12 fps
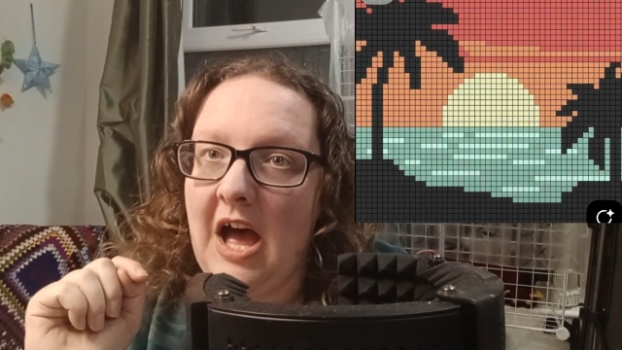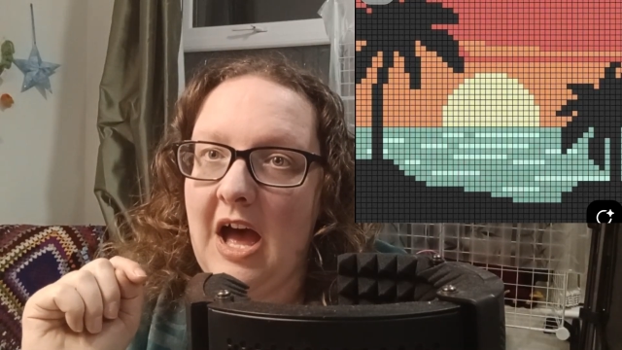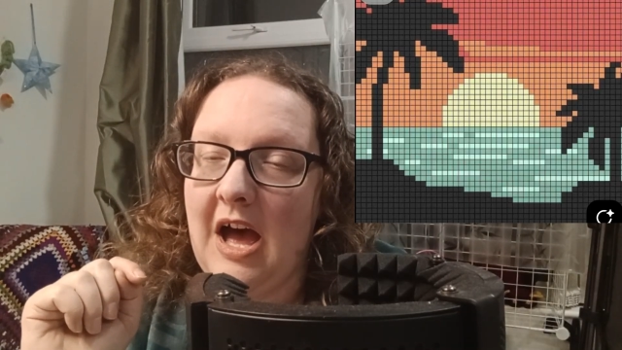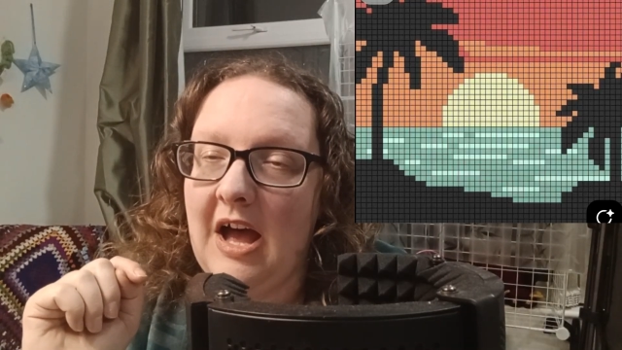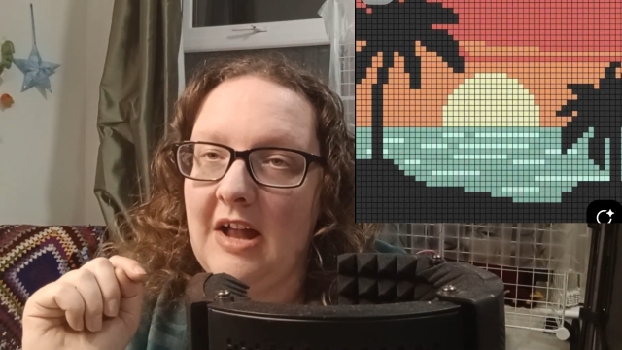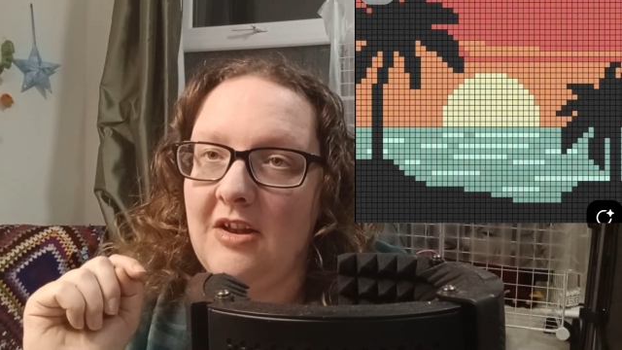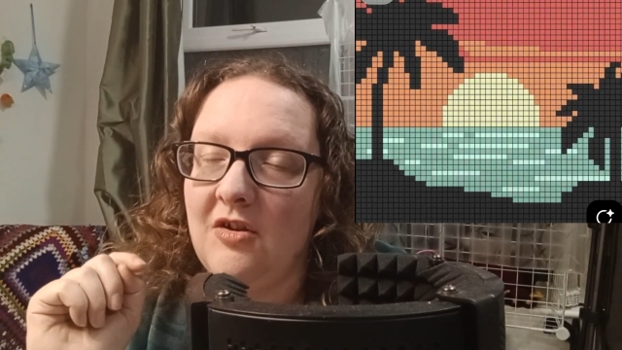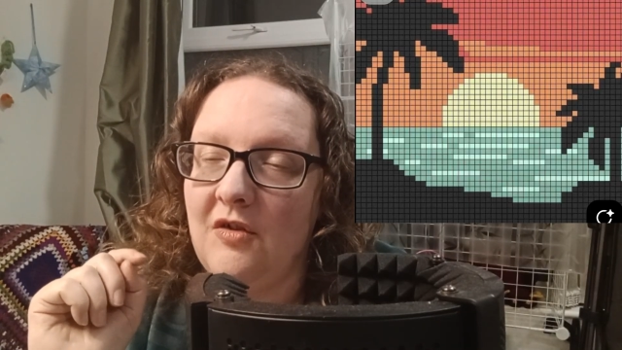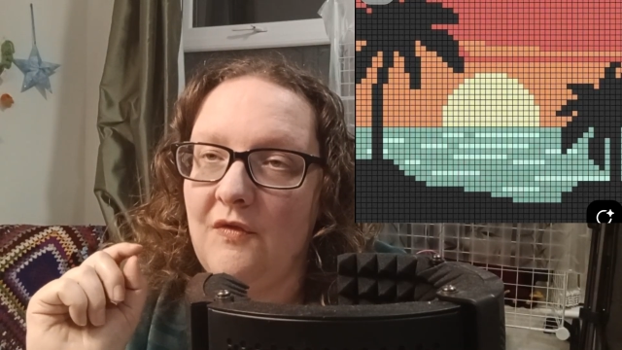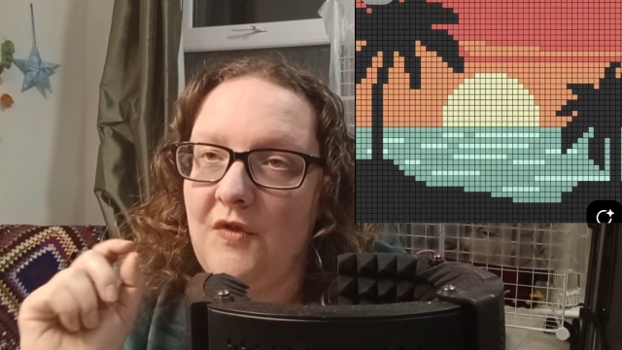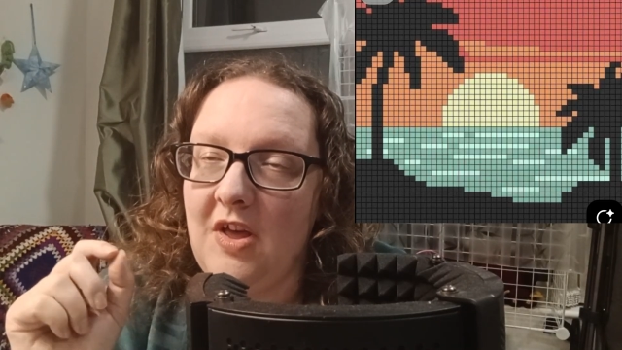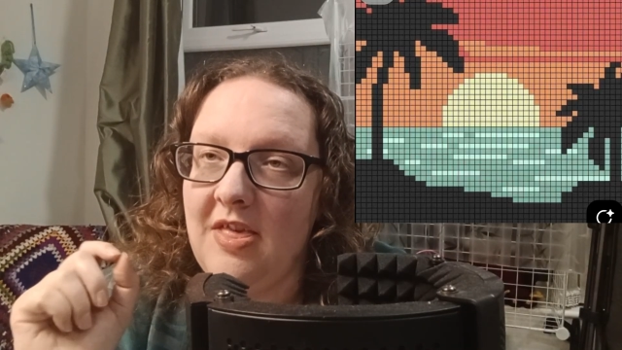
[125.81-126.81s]
And
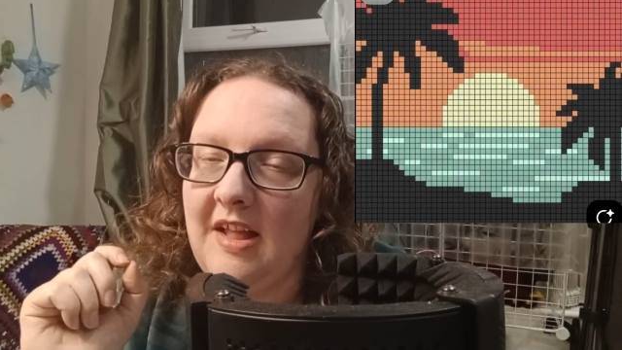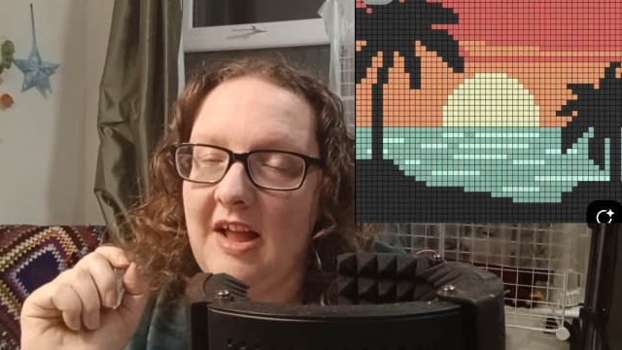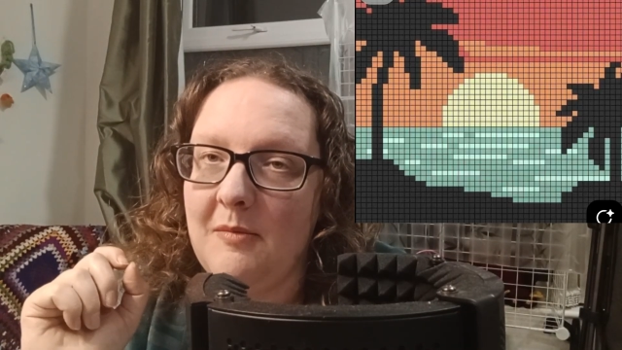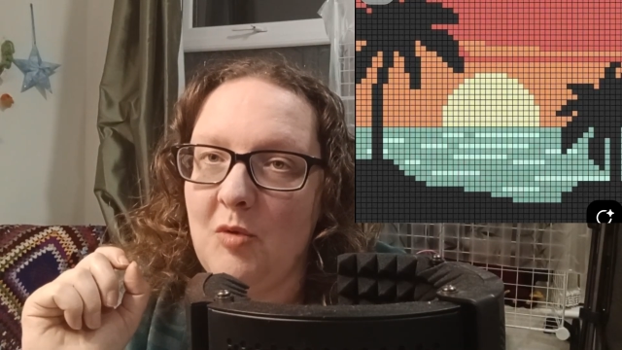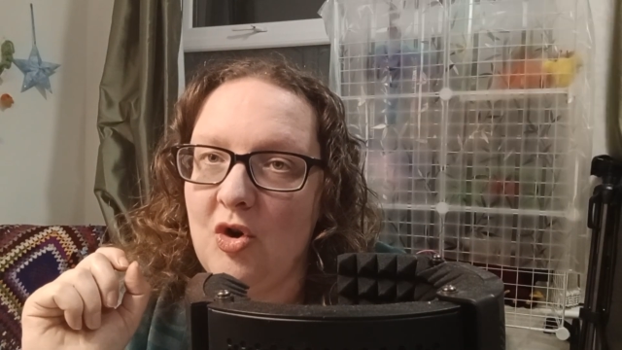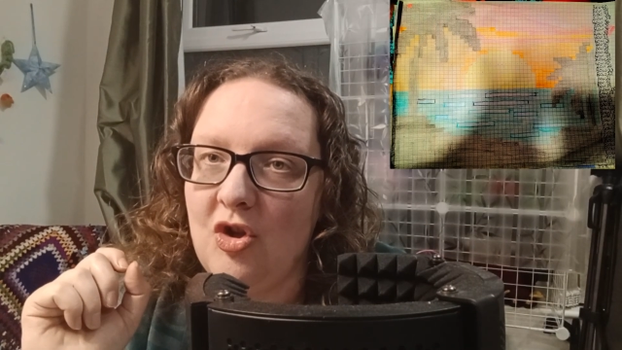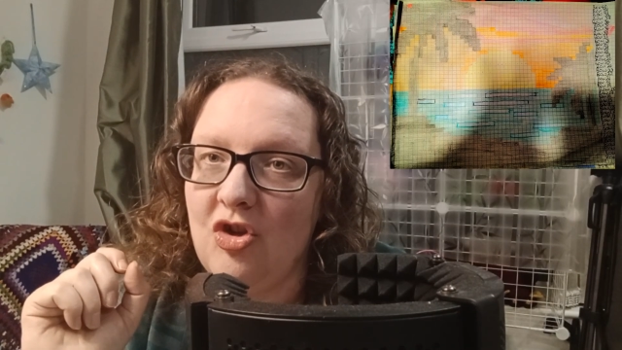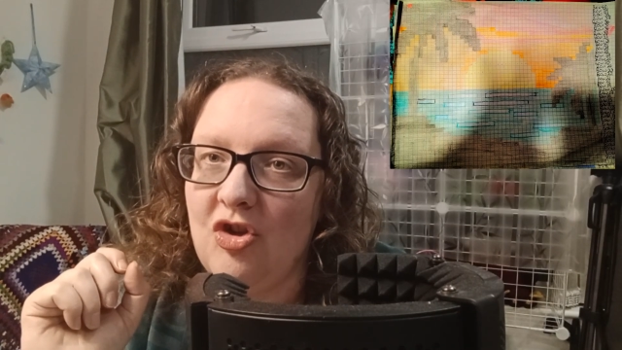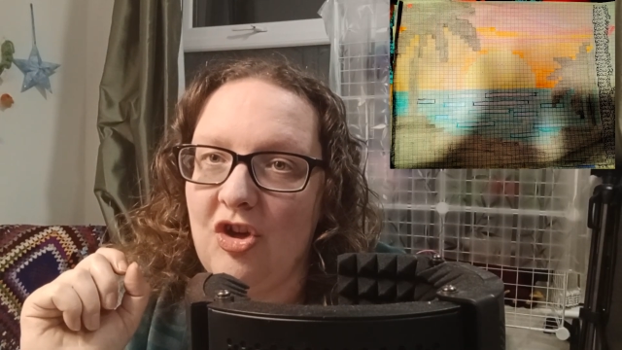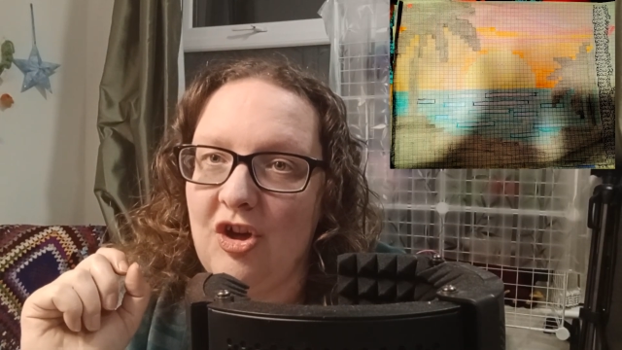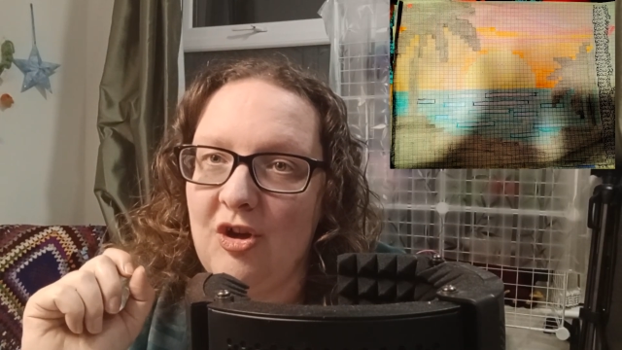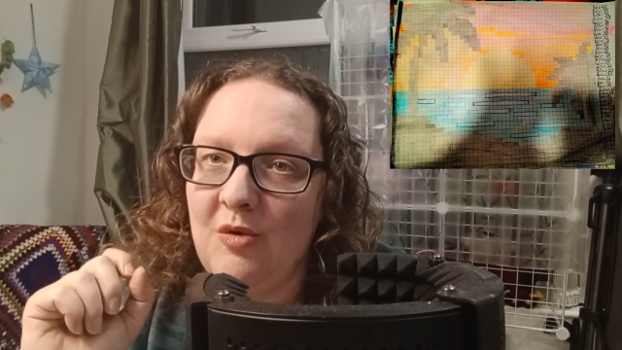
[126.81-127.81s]
first thing I'm going
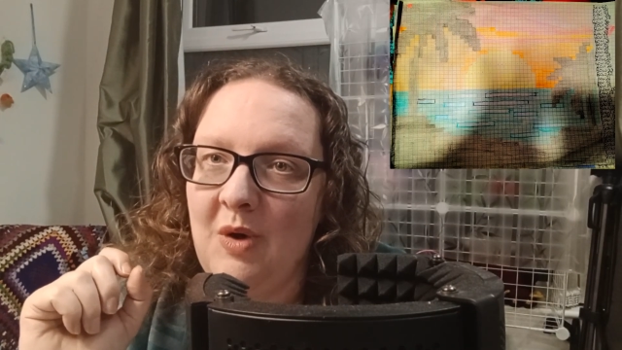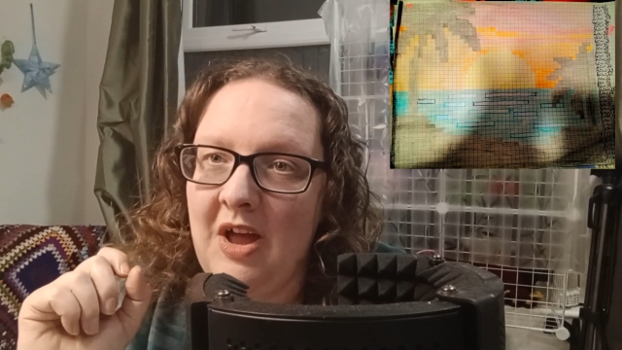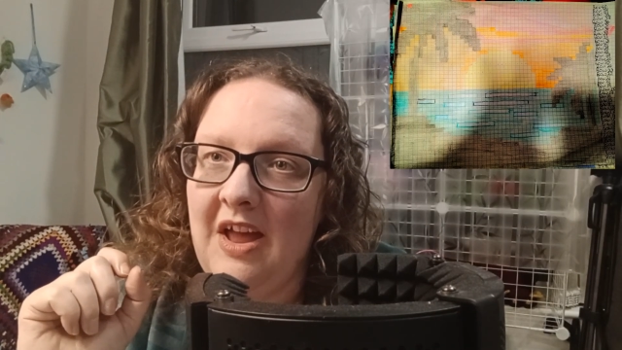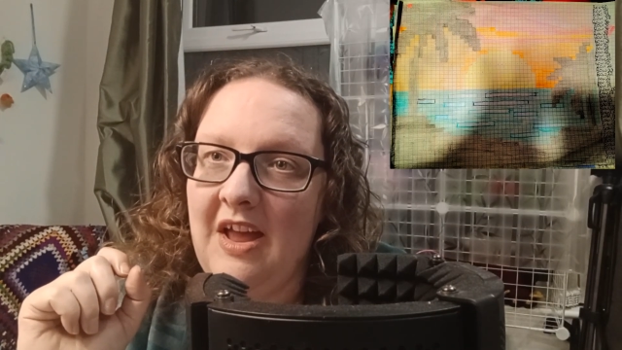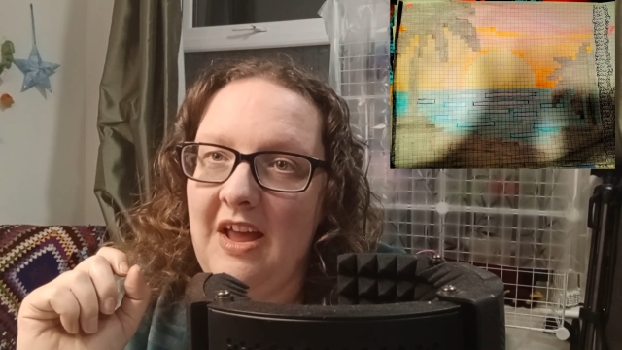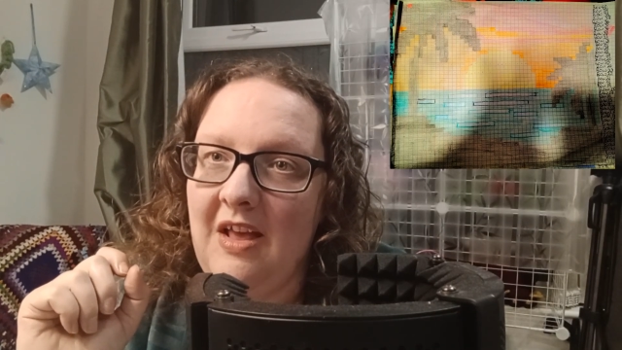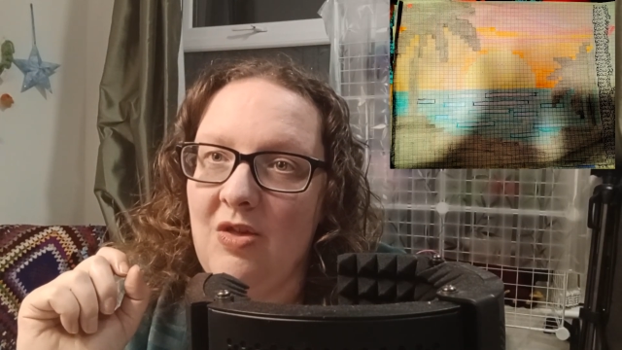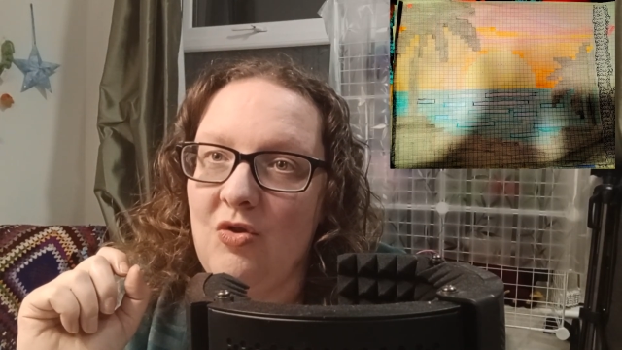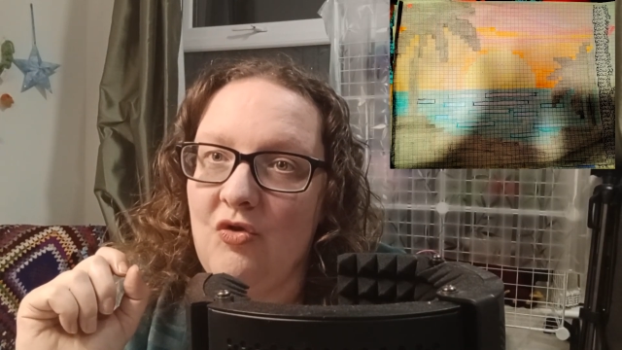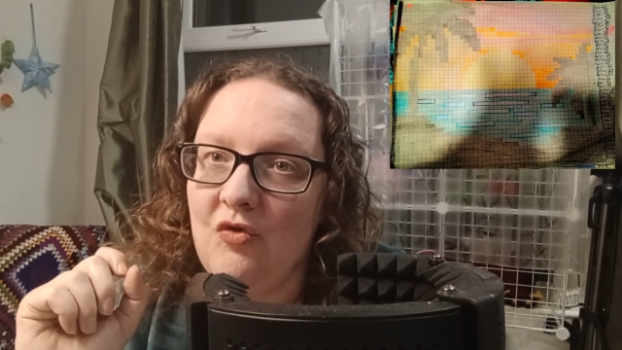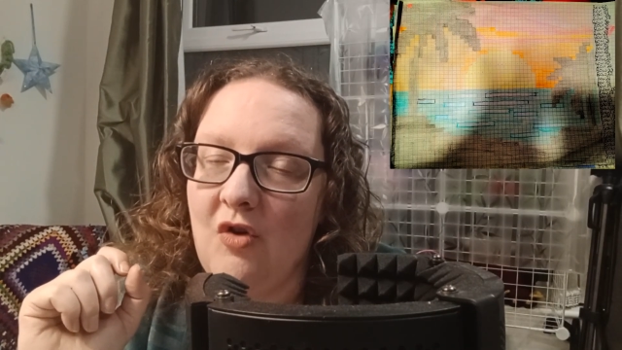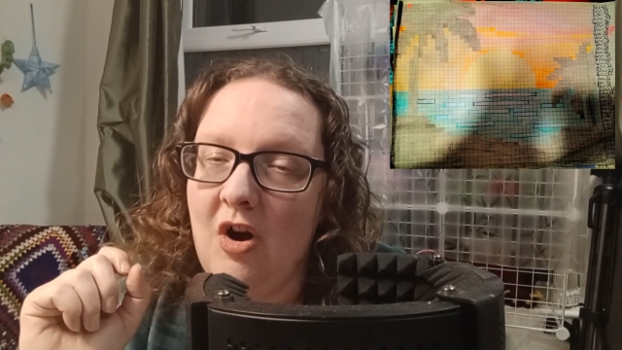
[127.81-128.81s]
to do is
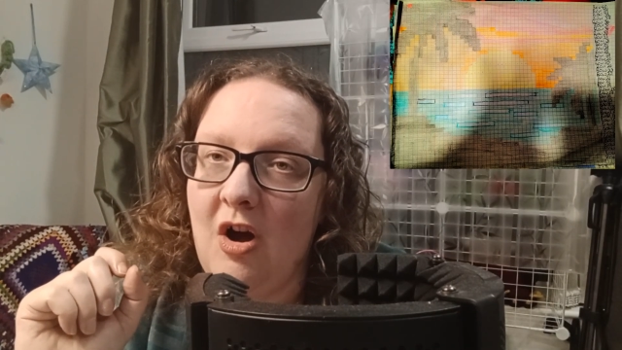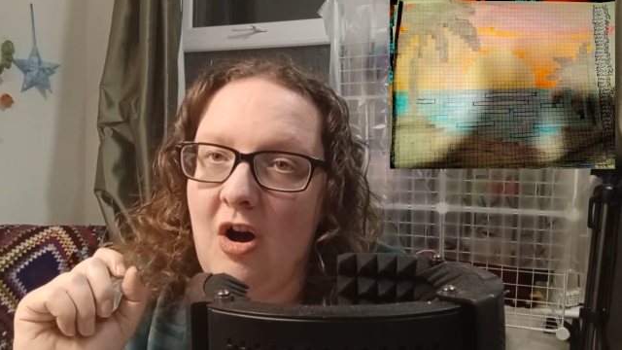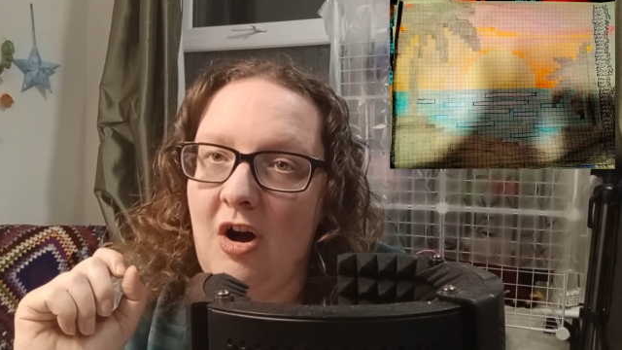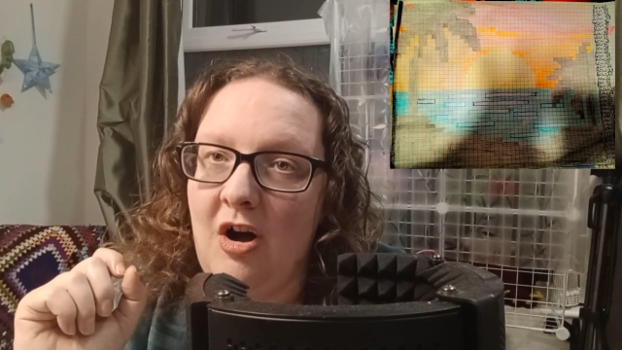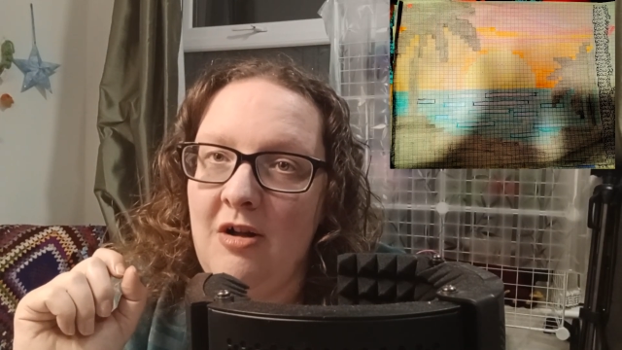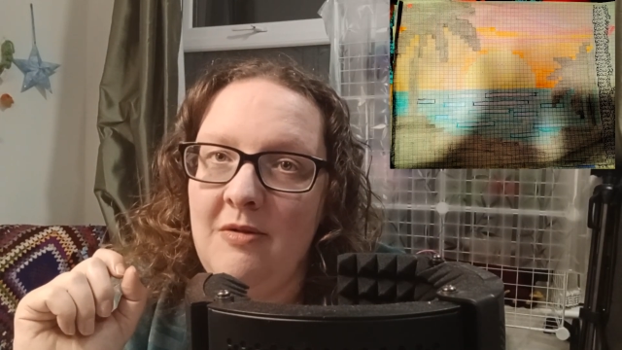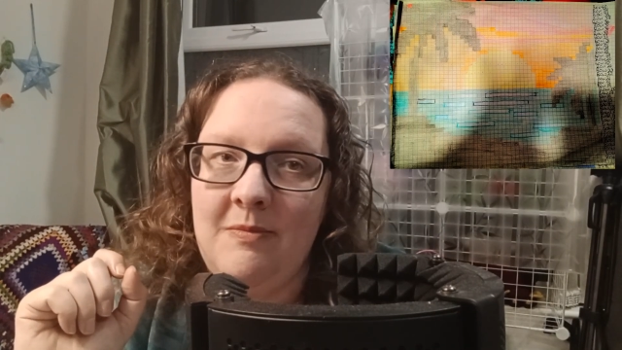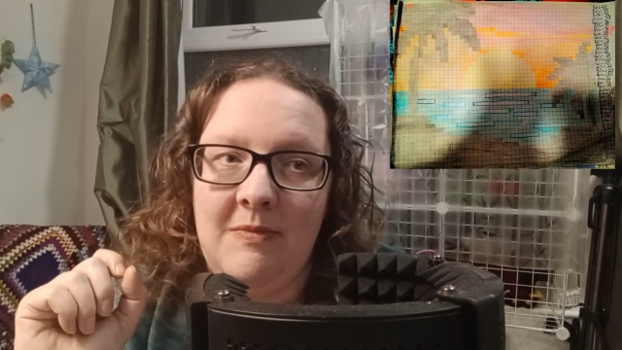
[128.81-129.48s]
draw